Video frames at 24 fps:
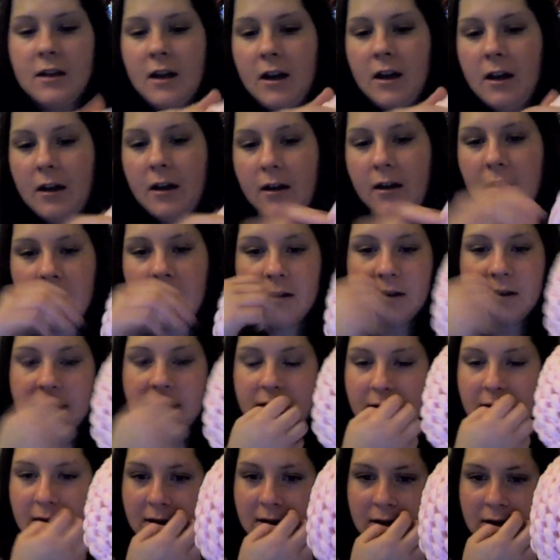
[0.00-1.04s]
hat. I
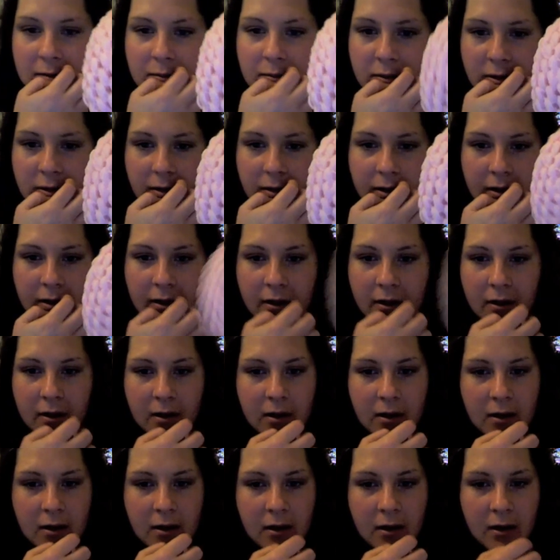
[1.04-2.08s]
just need to put
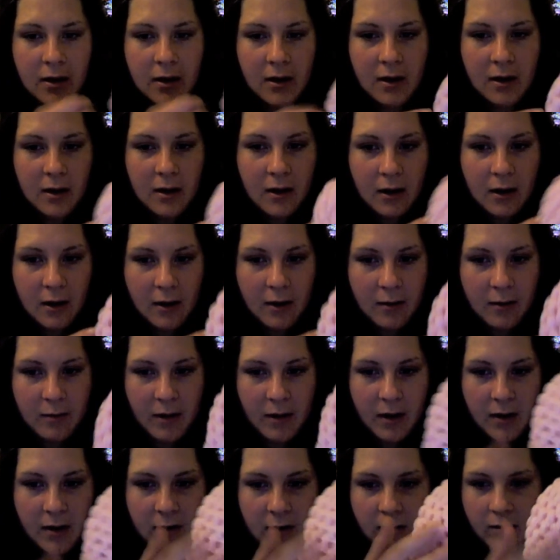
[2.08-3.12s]

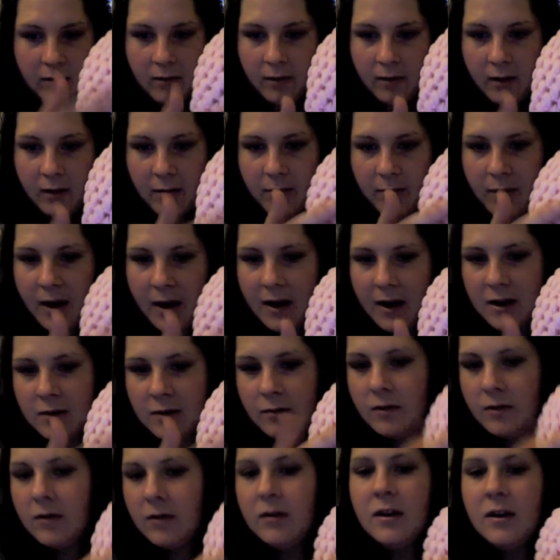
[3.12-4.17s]
a little
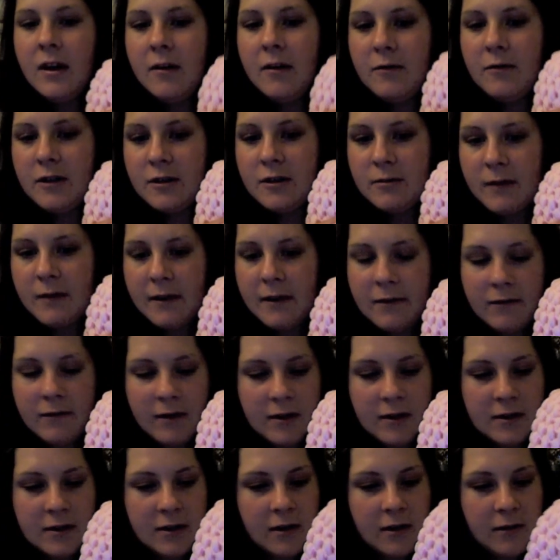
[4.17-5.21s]
embellishment on there. I'm just waiting for
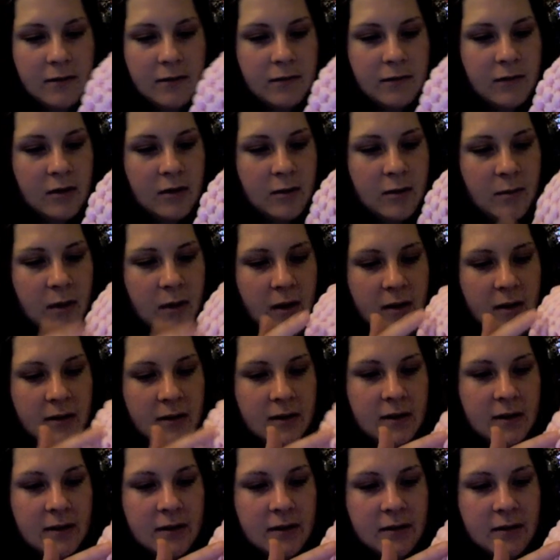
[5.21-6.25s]
it to come through the
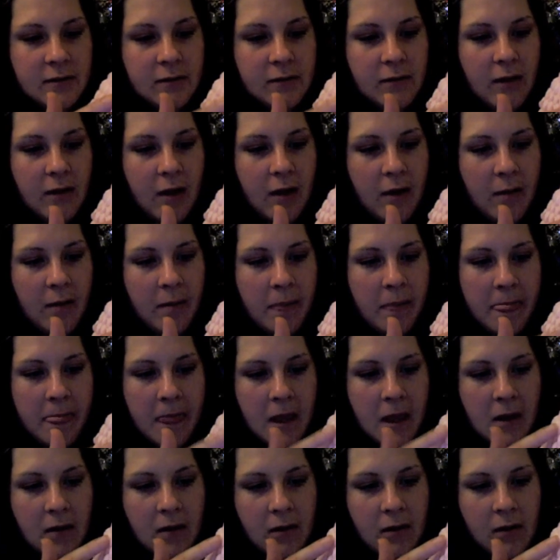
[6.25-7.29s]
post. It's
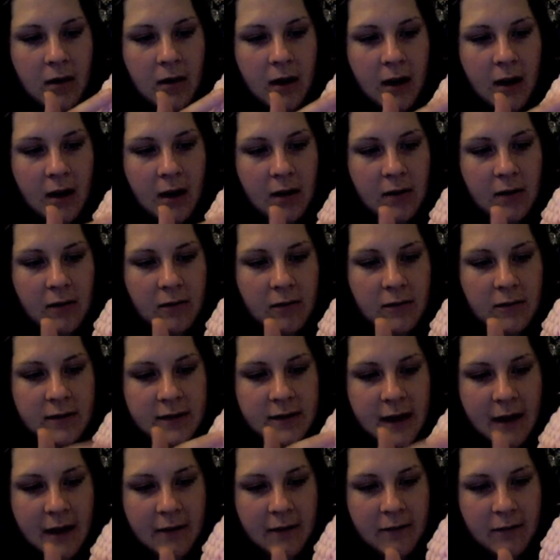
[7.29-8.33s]
got like little
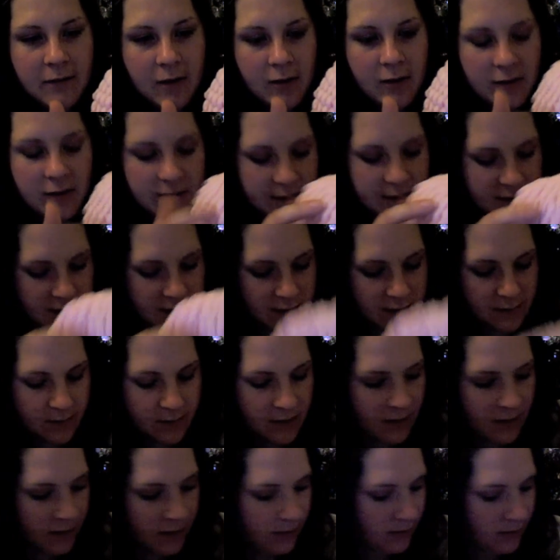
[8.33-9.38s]
satin roses and a
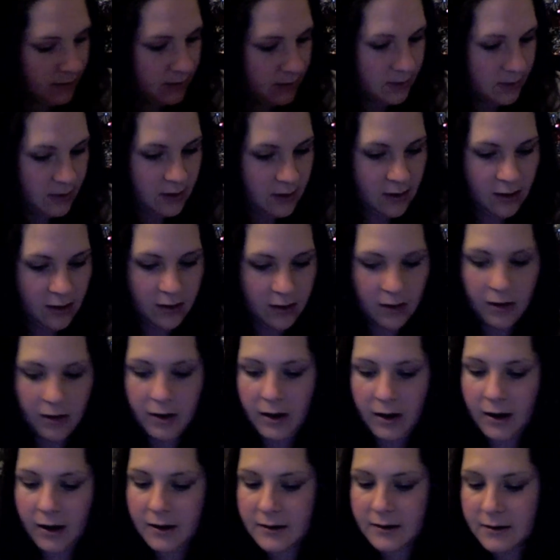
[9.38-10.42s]
bow on
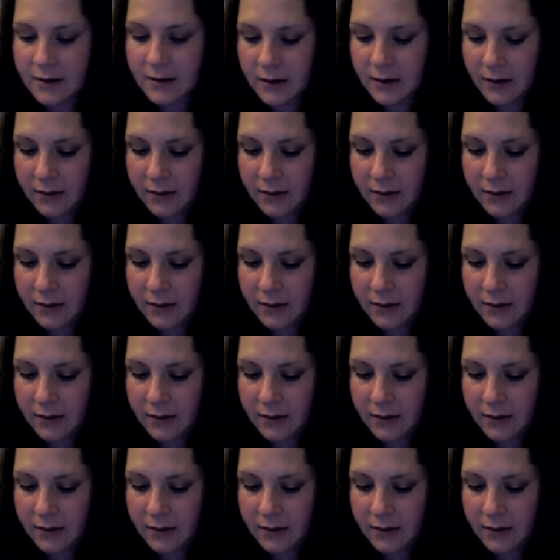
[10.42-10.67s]
it. So